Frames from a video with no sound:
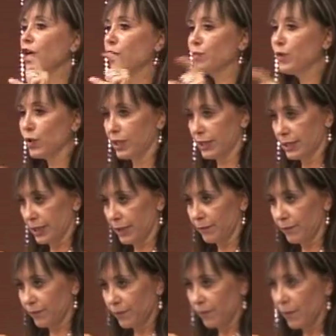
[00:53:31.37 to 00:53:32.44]
community.
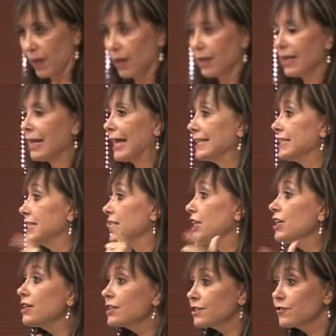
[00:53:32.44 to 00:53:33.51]
Like
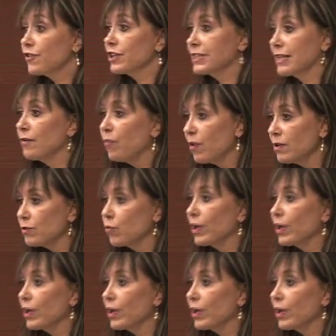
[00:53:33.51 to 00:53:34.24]
singers, for example,